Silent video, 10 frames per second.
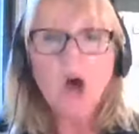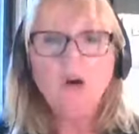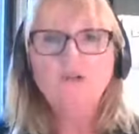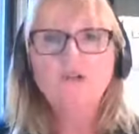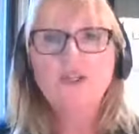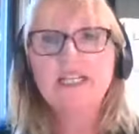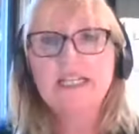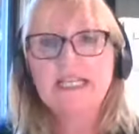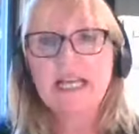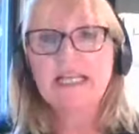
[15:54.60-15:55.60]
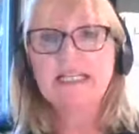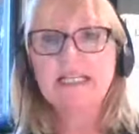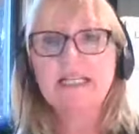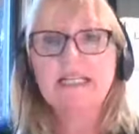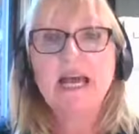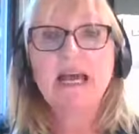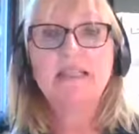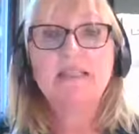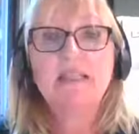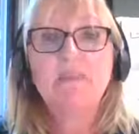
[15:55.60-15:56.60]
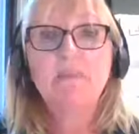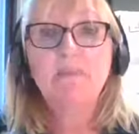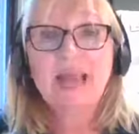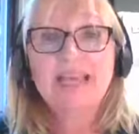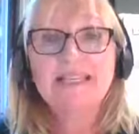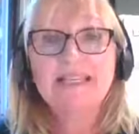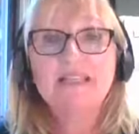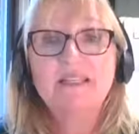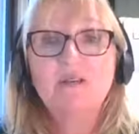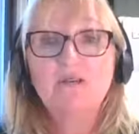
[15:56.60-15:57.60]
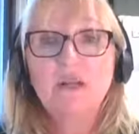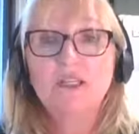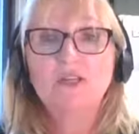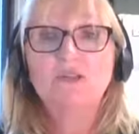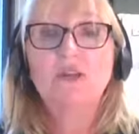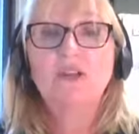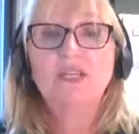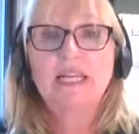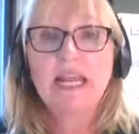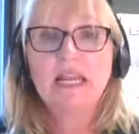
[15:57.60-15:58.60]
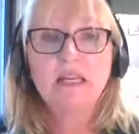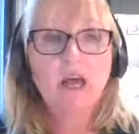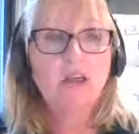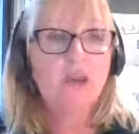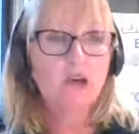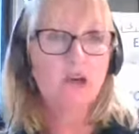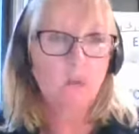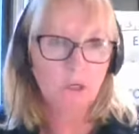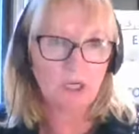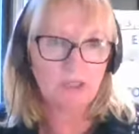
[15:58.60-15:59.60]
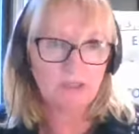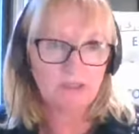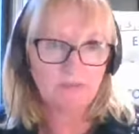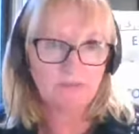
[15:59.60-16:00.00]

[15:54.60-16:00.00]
often cited as the best restaurant in the world?